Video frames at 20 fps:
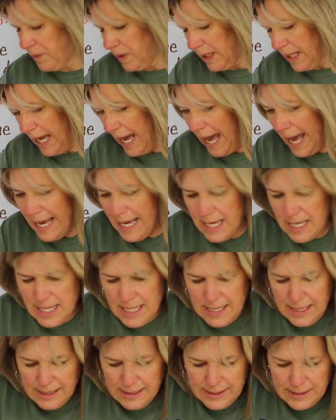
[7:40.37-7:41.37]
Okay?
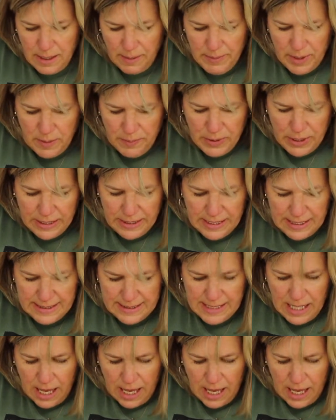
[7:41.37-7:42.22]
So I'm going to put this